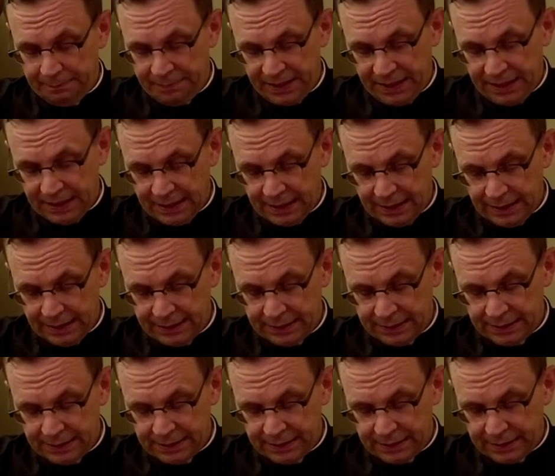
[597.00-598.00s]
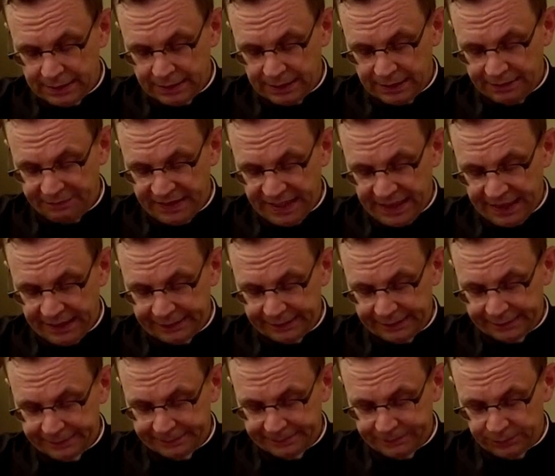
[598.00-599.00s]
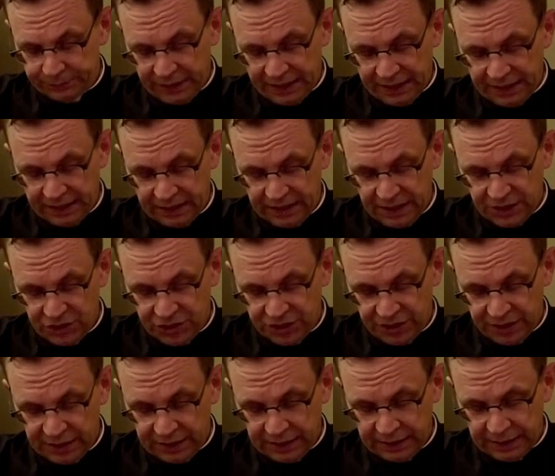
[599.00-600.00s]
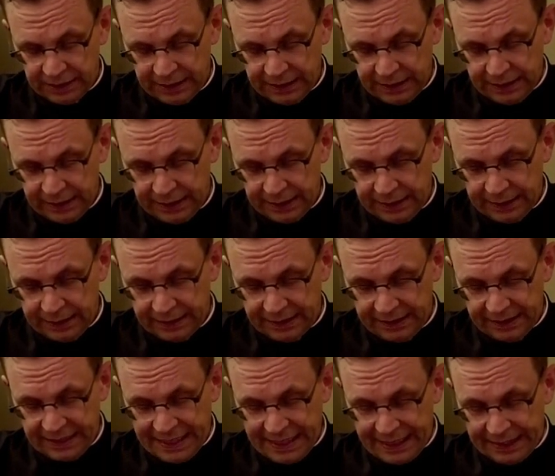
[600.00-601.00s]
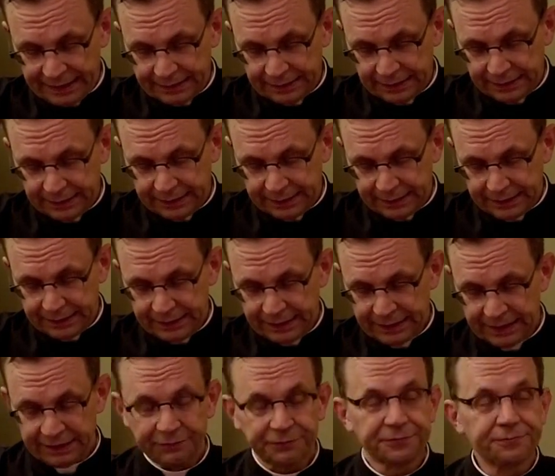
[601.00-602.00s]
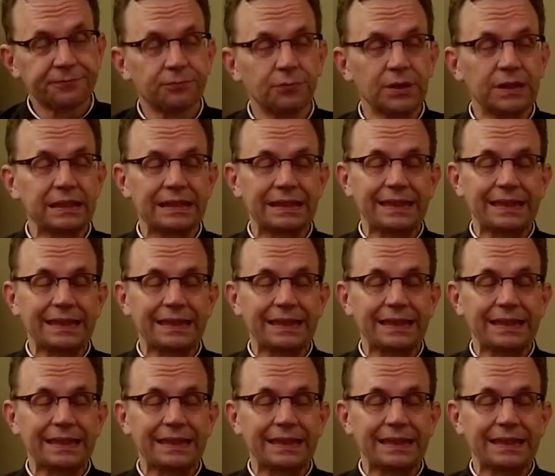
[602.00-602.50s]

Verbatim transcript: because of that recognition that if we